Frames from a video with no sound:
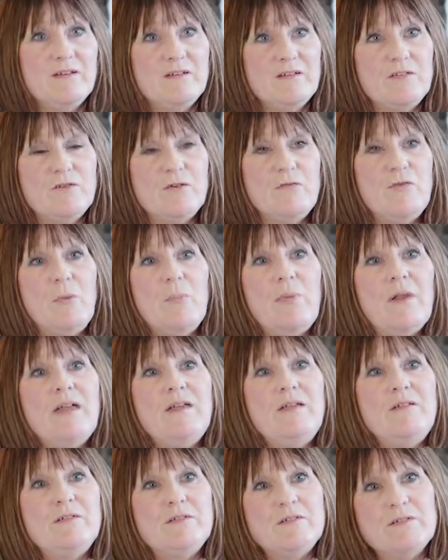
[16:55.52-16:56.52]
to
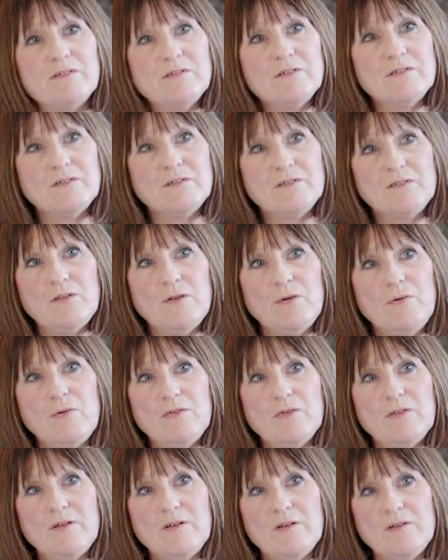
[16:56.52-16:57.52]
replace
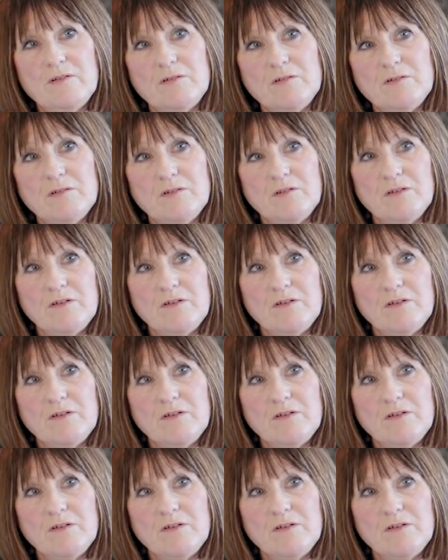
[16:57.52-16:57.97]
those things.